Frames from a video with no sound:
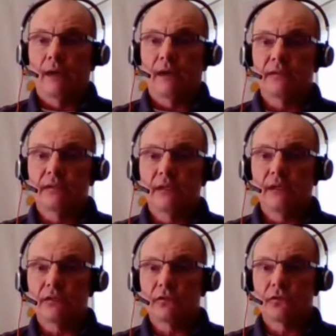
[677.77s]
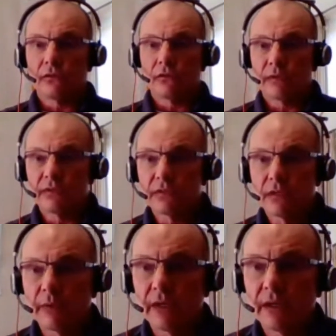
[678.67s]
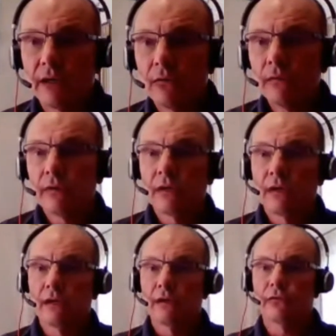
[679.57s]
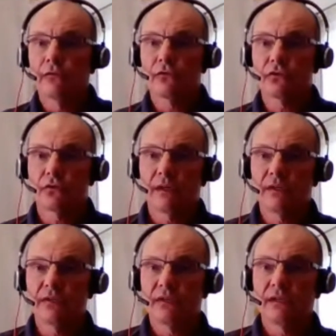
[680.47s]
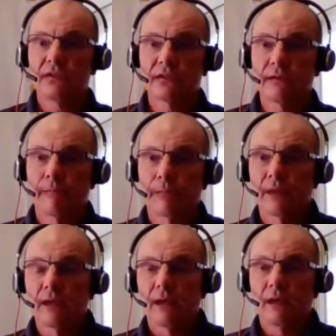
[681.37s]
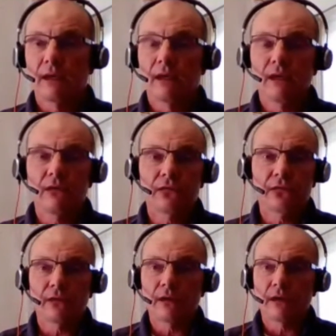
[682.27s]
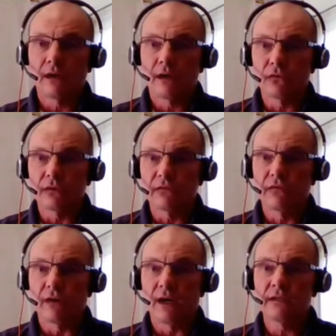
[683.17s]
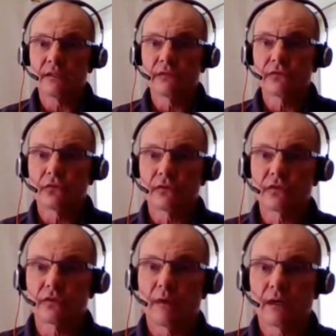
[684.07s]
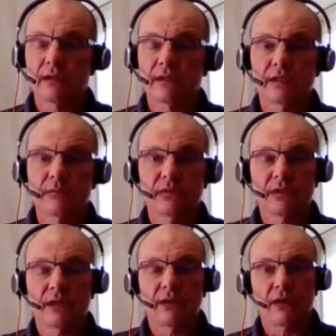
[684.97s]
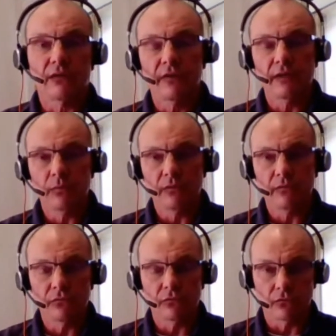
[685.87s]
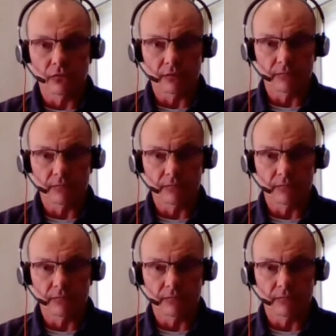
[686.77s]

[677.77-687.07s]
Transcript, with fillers: I see certain questions coming in now. The first question is, if uh, I could advise if certain smart attachments are available for order.